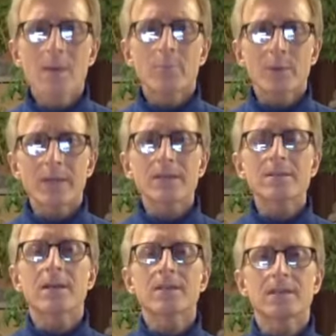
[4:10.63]
brings
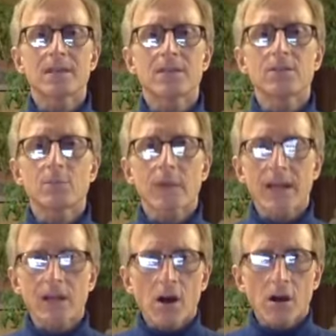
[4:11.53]
us into what I
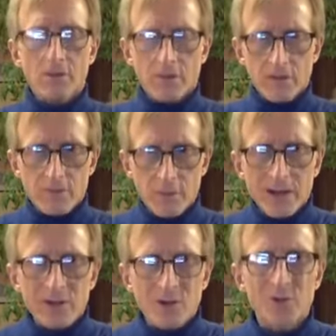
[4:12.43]
call the
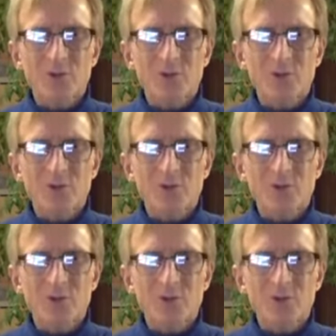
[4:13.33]
threshold.